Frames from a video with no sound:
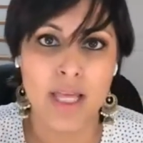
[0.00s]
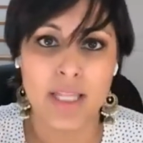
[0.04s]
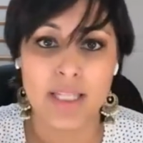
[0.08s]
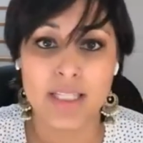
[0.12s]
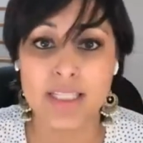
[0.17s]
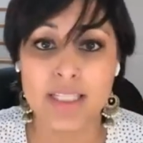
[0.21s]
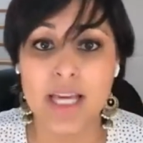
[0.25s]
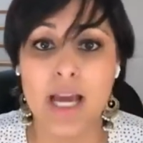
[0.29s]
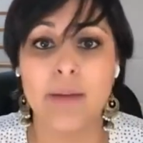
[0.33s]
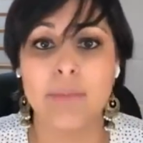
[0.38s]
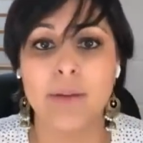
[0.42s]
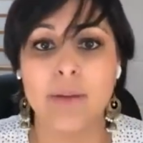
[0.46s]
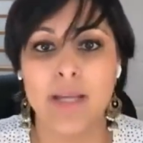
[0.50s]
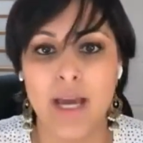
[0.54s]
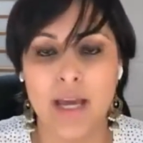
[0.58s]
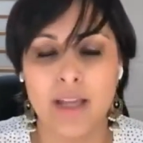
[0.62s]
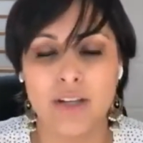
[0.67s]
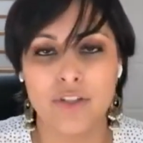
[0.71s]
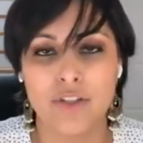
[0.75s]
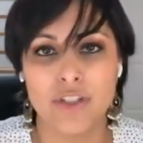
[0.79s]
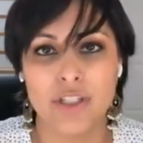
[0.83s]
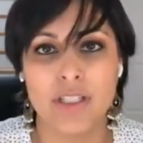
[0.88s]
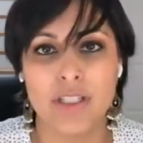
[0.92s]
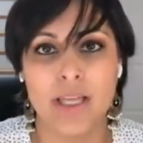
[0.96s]
the time and
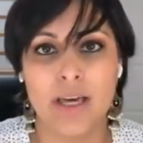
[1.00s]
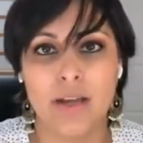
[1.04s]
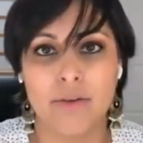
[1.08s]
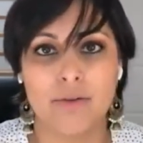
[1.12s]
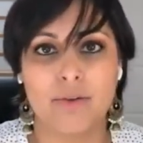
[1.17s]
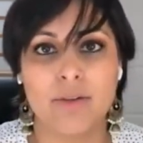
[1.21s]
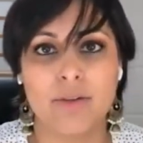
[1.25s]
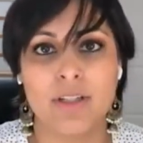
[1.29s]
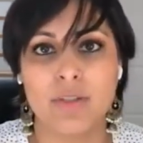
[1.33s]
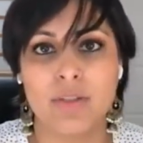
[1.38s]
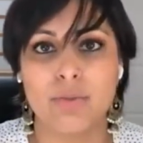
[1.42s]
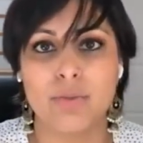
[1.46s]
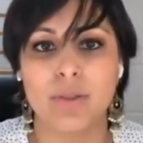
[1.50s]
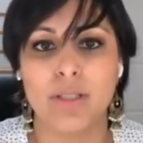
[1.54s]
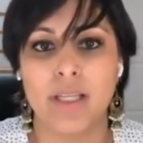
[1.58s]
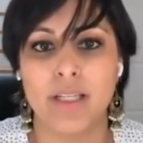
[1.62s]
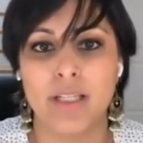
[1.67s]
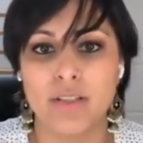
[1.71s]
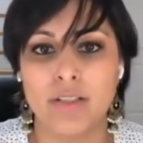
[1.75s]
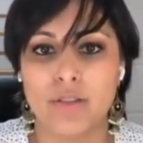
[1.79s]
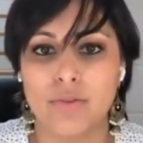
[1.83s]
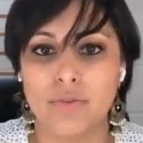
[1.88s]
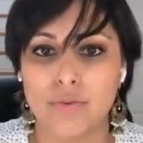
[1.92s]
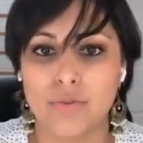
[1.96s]
energy that is
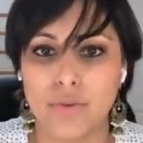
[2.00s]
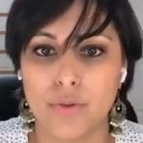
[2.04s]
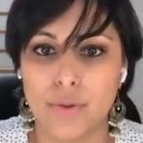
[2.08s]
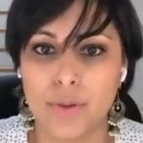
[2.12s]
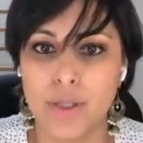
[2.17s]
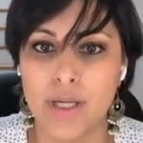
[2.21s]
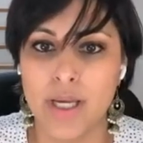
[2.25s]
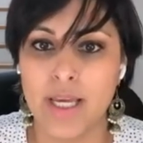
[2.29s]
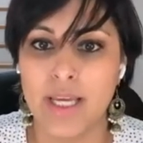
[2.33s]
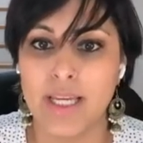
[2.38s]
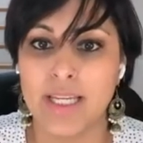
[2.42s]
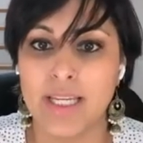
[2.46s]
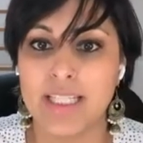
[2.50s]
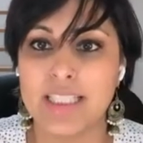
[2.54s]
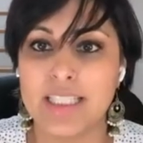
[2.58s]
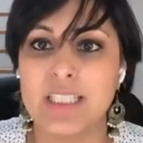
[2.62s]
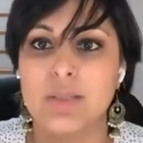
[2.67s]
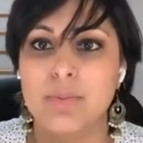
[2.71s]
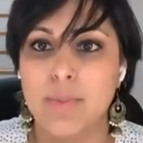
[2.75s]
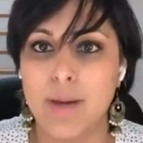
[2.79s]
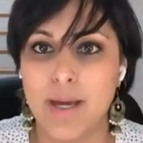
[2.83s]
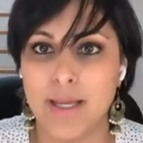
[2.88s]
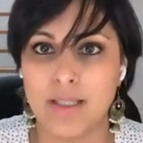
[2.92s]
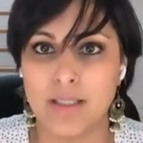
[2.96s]
related to food is
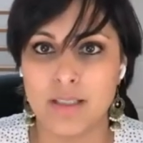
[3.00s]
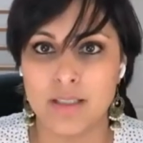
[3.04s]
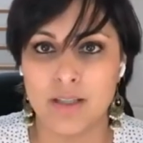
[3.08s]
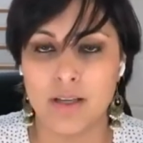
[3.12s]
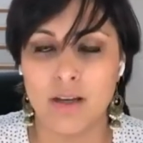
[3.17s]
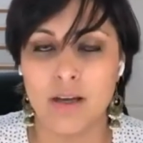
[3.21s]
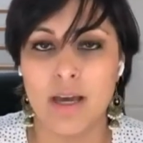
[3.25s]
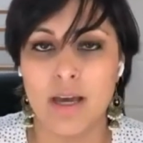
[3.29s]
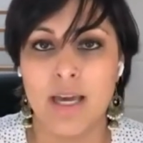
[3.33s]
spent,